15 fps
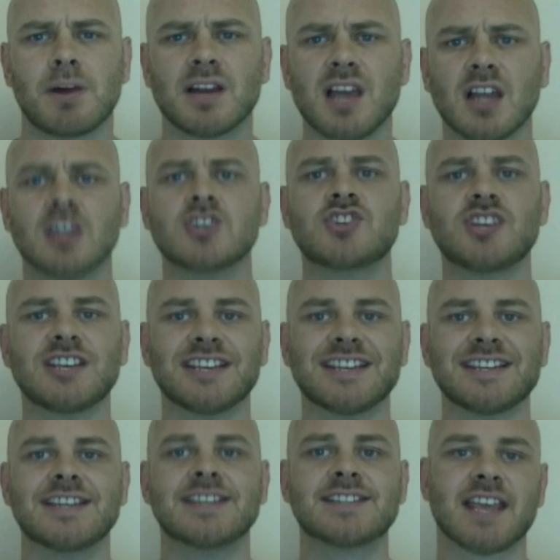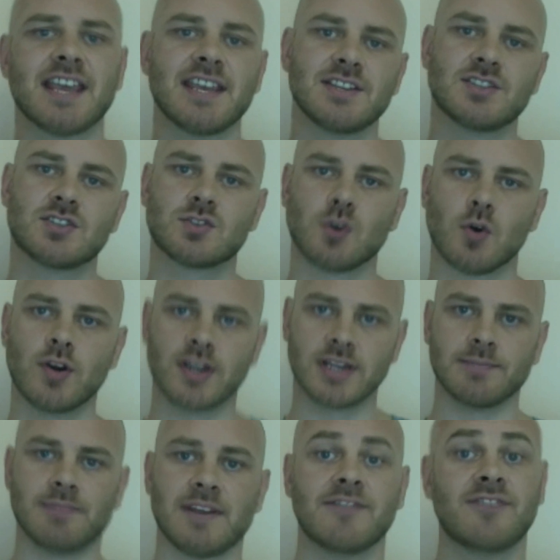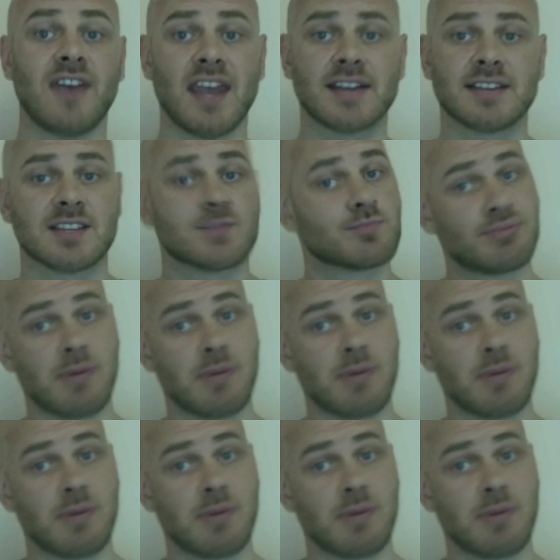Biology is a story. In fact, it